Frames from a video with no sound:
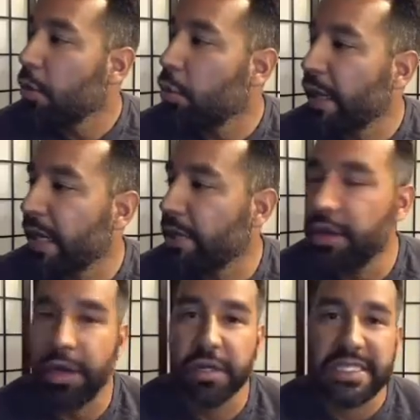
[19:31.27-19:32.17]
when
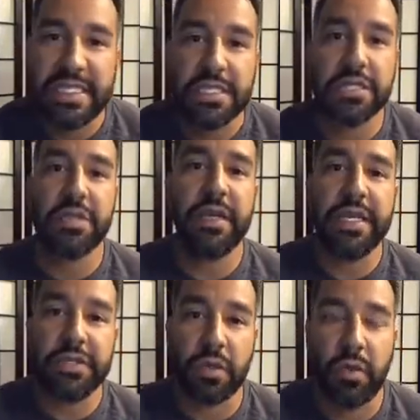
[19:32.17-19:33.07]
her sister
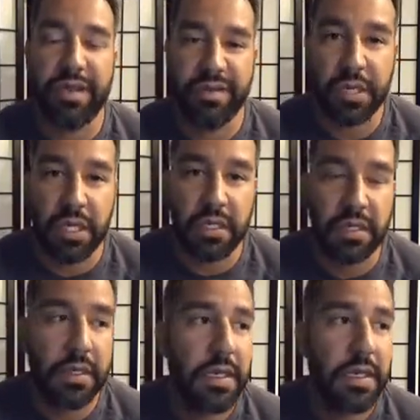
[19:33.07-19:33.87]
hits her with a book.